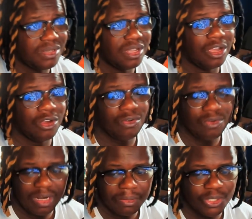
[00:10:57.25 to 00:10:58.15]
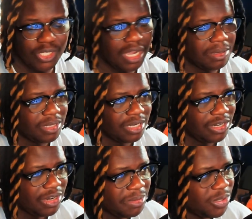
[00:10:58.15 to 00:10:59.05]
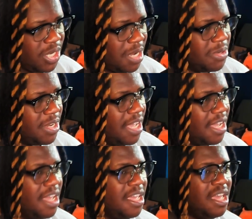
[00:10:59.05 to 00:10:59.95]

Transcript: an incredible chapter. Incredible chapter, Giga.